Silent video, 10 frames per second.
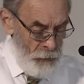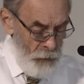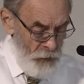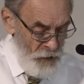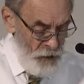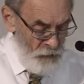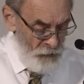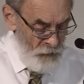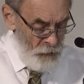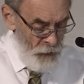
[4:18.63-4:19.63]
And
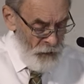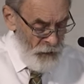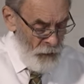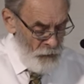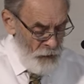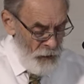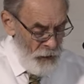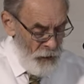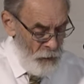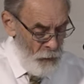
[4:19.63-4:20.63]
Jesus cried out
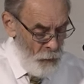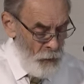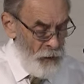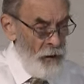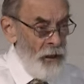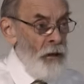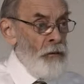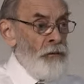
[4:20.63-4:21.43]
again with a loud